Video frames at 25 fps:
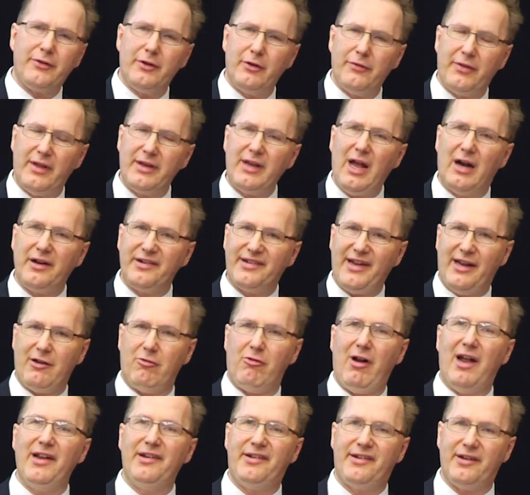And the young
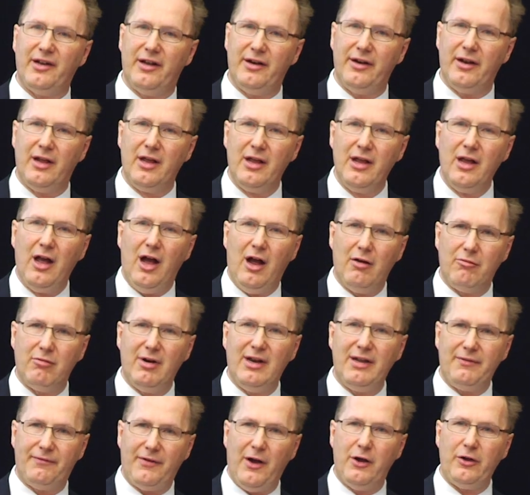generation are
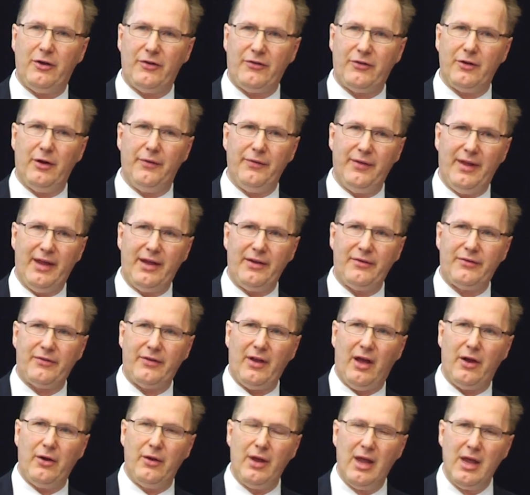really focused on this.
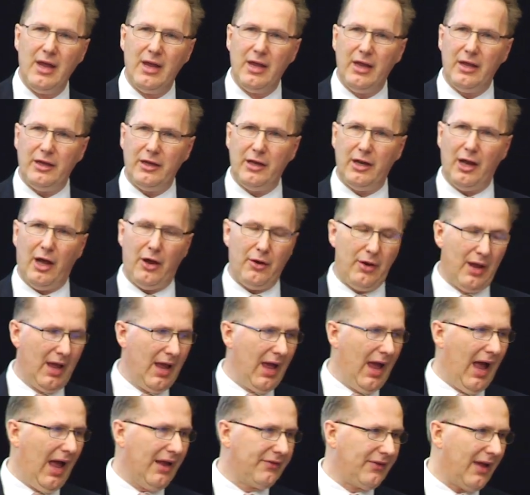So, you know,
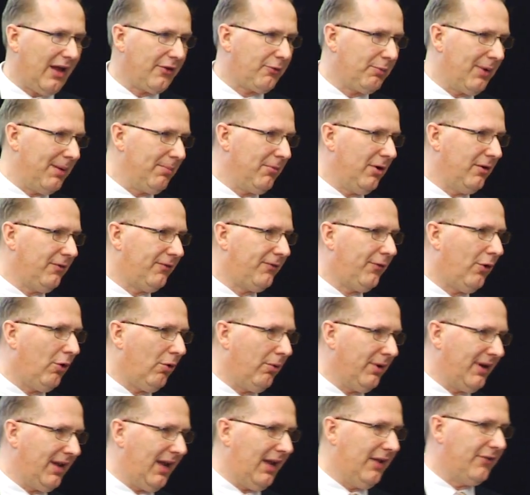as we move
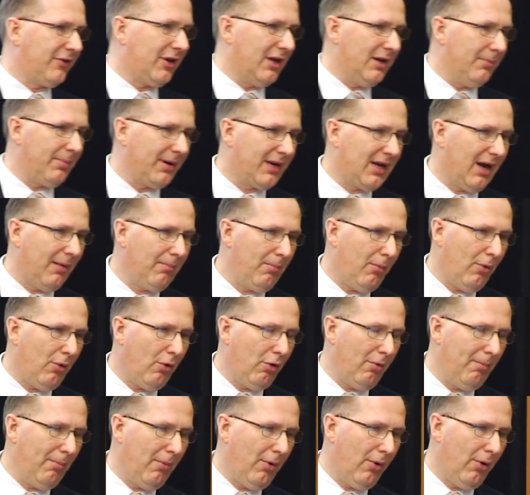forward, it is going to become
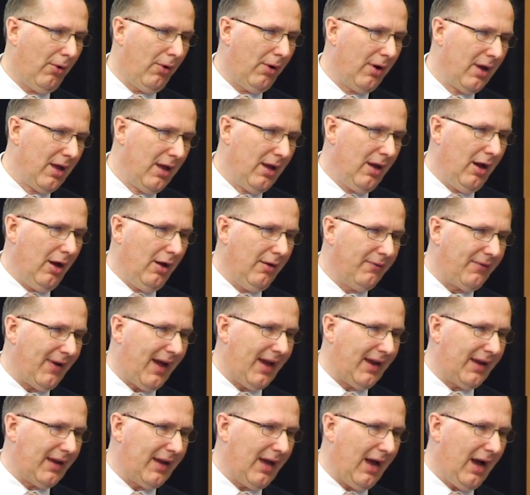more and more of
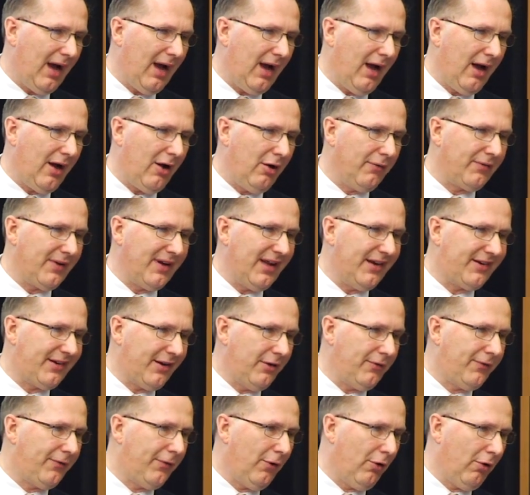an
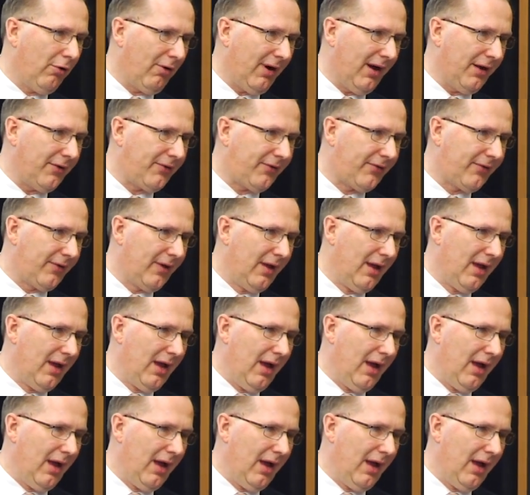issue for us.